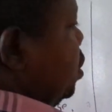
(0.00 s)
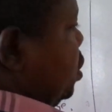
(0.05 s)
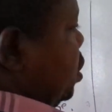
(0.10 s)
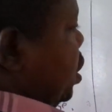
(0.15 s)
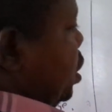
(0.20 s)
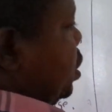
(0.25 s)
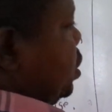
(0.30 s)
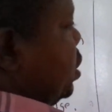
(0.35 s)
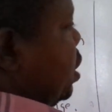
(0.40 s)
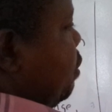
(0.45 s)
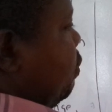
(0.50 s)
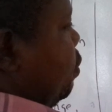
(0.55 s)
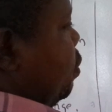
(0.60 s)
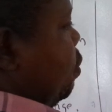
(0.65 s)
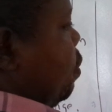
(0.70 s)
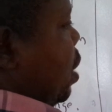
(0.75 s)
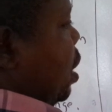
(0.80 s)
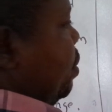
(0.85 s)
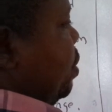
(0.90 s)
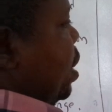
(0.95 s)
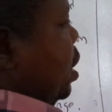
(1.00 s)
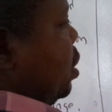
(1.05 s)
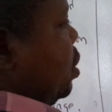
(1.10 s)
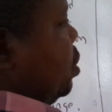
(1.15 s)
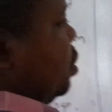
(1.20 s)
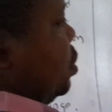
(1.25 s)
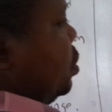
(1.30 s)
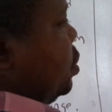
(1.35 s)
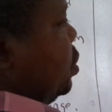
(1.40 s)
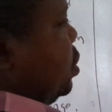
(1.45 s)
371
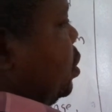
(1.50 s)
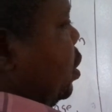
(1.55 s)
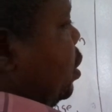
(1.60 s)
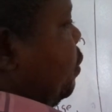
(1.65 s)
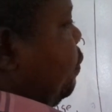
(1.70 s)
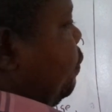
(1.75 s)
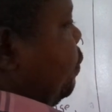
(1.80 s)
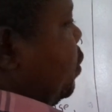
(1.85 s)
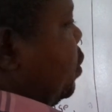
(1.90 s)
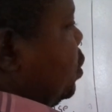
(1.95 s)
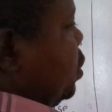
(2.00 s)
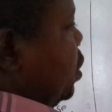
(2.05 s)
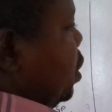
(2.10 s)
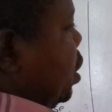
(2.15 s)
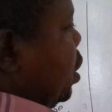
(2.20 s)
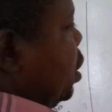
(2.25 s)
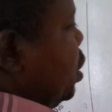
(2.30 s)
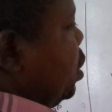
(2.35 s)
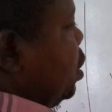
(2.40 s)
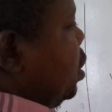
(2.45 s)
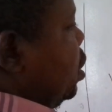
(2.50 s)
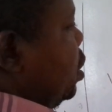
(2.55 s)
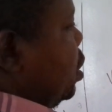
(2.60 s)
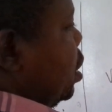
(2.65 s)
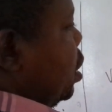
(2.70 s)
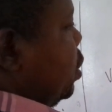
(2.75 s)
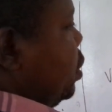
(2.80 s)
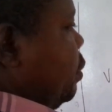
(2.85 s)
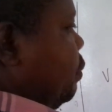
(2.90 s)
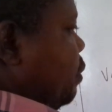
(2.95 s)
minus 343
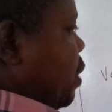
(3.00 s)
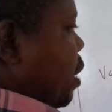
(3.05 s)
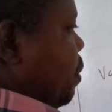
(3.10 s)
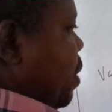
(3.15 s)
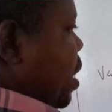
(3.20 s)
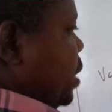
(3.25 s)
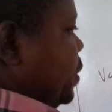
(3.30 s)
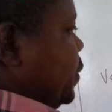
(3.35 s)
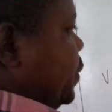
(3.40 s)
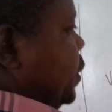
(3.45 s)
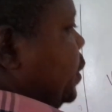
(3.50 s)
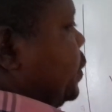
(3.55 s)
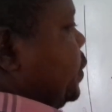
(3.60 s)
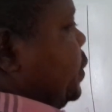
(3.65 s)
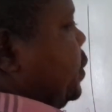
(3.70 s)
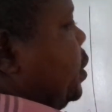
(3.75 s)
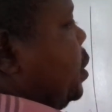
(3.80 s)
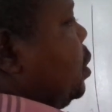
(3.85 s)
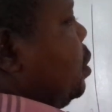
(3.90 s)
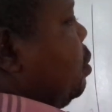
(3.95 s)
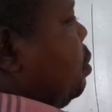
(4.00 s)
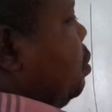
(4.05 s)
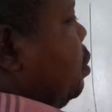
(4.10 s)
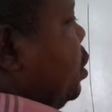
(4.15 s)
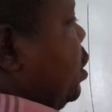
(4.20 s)
divided by 6 will